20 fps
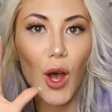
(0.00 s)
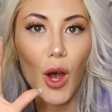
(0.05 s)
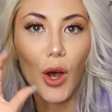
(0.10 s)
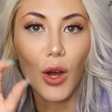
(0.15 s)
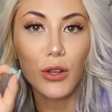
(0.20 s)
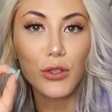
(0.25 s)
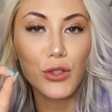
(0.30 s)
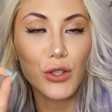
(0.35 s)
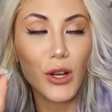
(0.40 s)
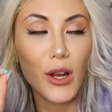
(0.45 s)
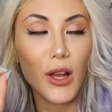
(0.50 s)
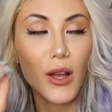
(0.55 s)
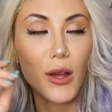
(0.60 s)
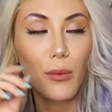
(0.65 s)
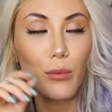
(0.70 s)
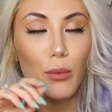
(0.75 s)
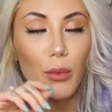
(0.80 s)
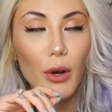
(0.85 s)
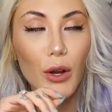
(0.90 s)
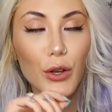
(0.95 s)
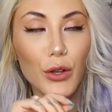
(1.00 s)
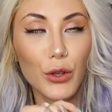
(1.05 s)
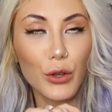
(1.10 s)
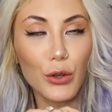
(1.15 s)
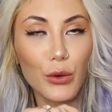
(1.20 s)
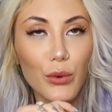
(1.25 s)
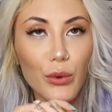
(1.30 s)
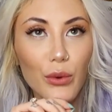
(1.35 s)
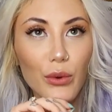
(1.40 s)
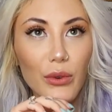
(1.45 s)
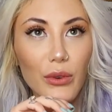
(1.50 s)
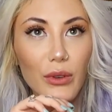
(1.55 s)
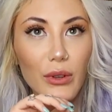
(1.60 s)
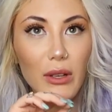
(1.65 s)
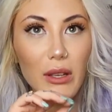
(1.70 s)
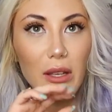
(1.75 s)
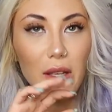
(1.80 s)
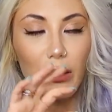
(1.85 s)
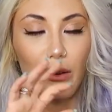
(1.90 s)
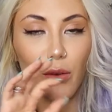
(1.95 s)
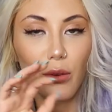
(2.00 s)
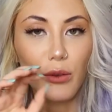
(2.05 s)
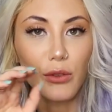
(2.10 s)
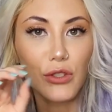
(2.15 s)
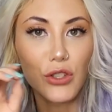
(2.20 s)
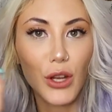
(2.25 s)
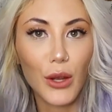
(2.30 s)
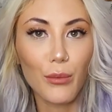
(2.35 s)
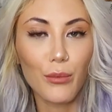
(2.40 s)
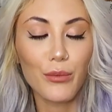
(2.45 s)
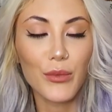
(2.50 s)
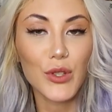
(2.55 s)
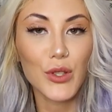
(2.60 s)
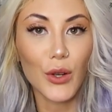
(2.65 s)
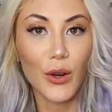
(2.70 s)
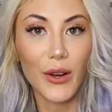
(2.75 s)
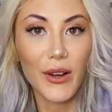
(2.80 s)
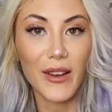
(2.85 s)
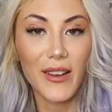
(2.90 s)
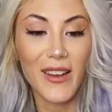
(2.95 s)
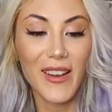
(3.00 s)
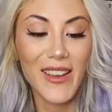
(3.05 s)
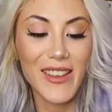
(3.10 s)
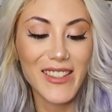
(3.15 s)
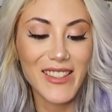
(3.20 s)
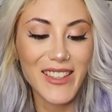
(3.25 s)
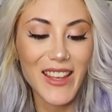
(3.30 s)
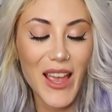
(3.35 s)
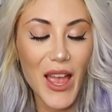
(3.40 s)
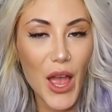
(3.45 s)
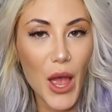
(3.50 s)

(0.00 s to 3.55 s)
entrepreneurship sorry guys